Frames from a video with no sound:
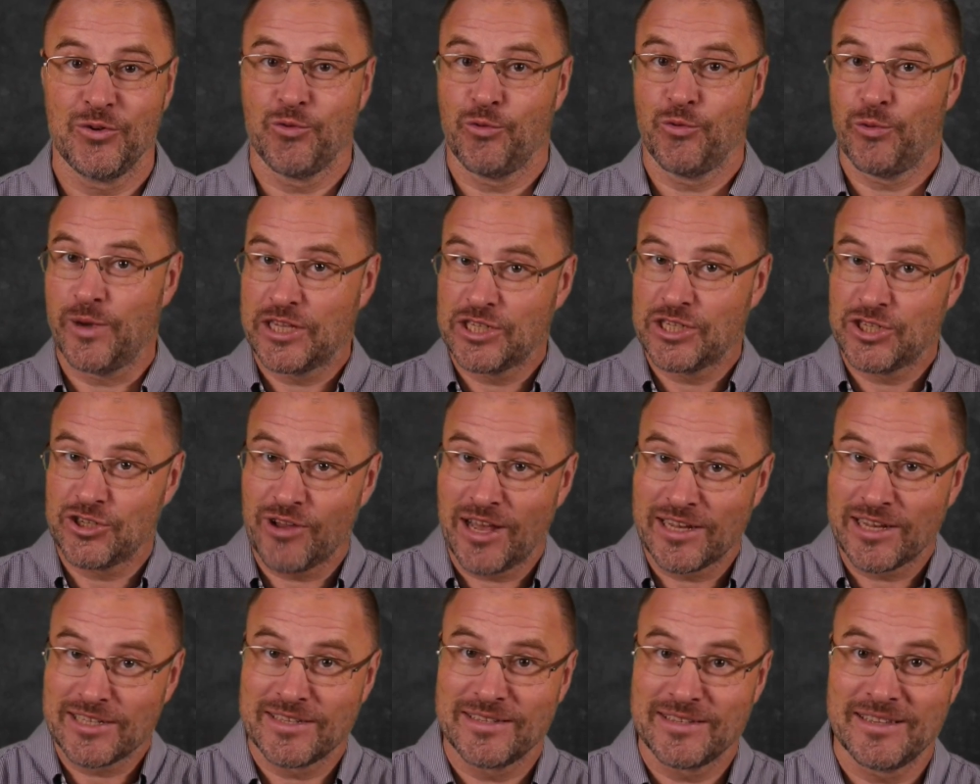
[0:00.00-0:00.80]
We
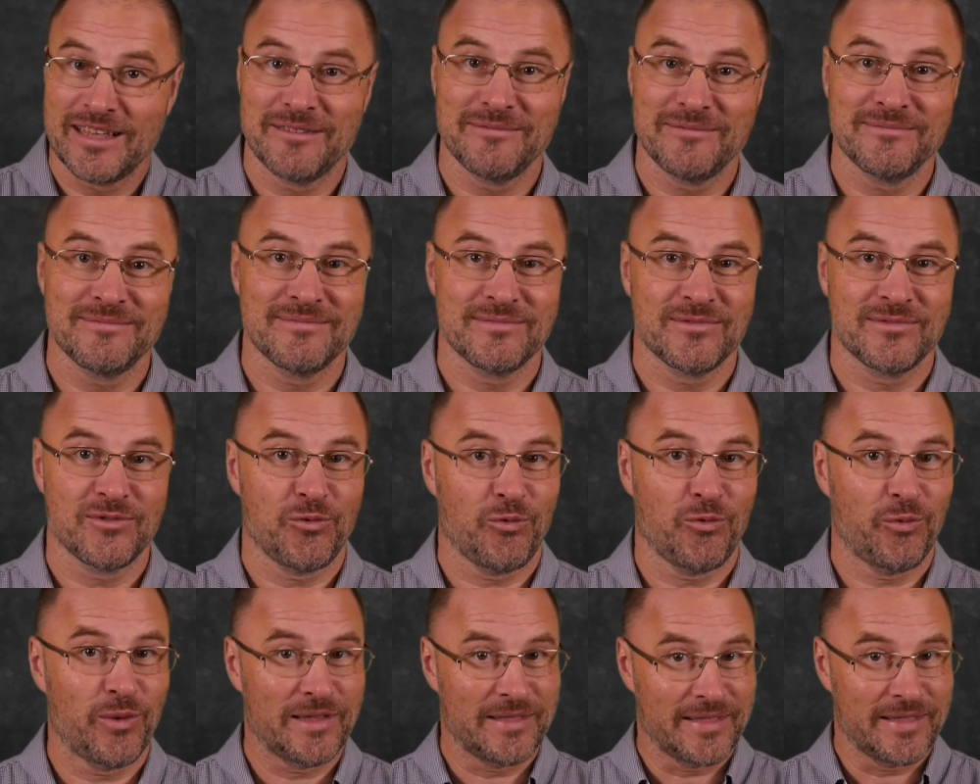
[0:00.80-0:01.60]
trust them,
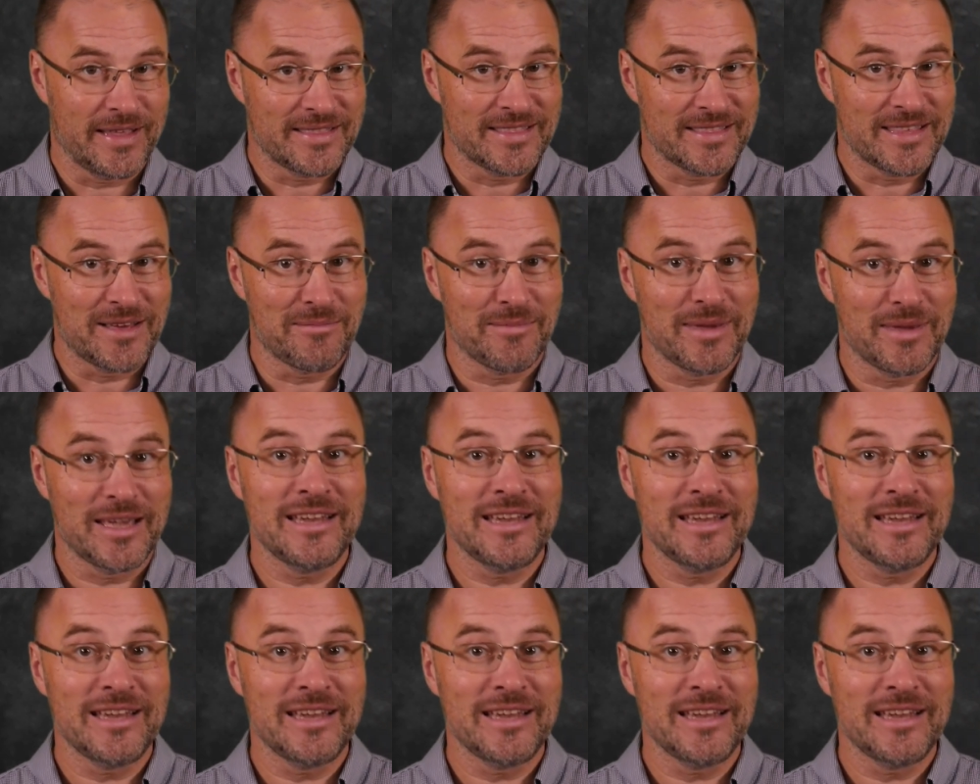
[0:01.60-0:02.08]
we let them